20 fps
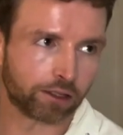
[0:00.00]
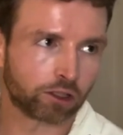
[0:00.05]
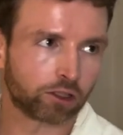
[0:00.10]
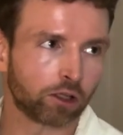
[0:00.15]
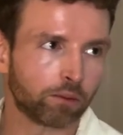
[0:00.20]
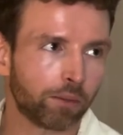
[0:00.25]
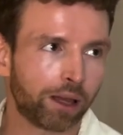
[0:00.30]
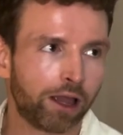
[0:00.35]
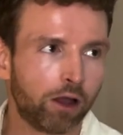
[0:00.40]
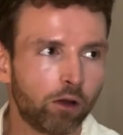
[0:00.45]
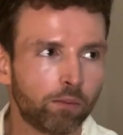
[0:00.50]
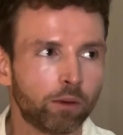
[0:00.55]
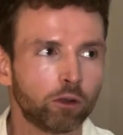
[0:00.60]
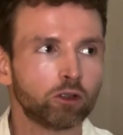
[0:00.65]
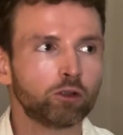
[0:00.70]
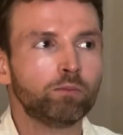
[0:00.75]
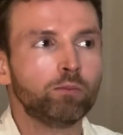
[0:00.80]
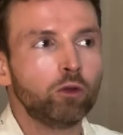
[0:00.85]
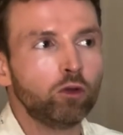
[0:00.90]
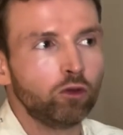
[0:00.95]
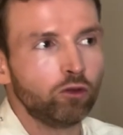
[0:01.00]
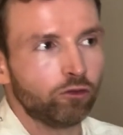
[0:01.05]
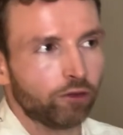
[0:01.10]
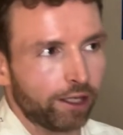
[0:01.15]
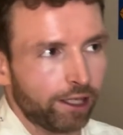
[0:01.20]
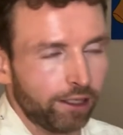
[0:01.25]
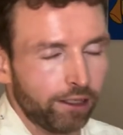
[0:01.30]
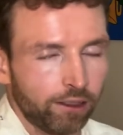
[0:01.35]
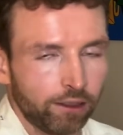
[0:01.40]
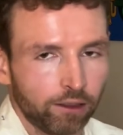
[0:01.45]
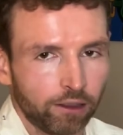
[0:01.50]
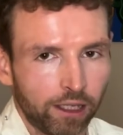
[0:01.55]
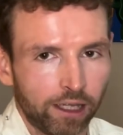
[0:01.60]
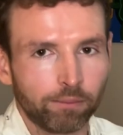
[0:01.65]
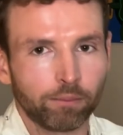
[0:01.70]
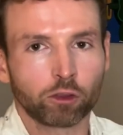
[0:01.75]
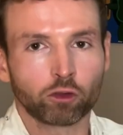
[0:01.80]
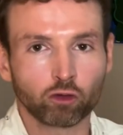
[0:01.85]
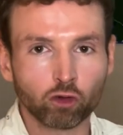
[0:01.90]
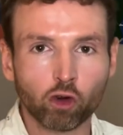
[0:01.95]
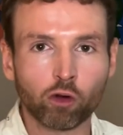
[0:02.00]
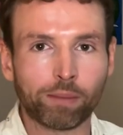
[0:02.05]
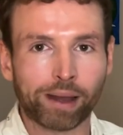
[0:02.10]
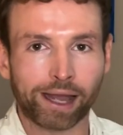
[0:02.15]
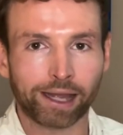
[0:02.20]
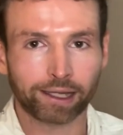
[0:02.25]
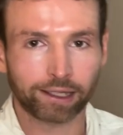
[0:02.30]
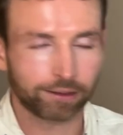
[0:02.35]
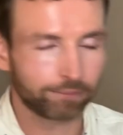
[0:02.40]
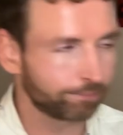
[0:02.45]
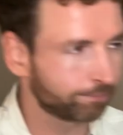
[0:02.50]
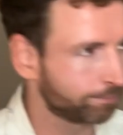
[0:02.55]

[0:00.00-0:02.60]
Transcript: So my elbow's moving in my drawback.